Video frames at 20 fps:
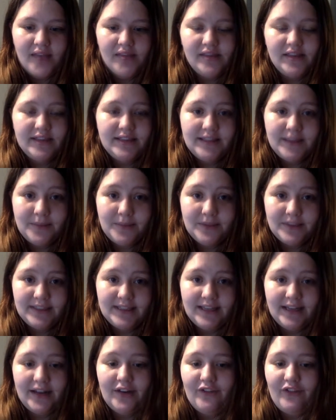This can be
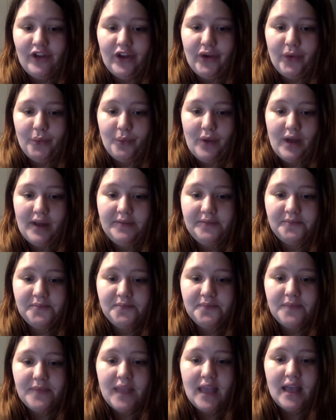seen in Figure 1.
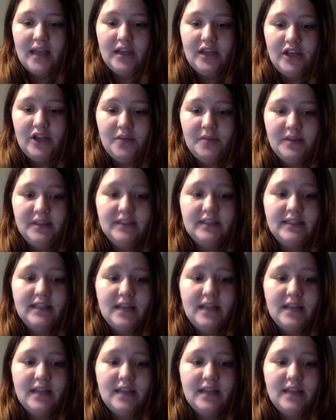In humans,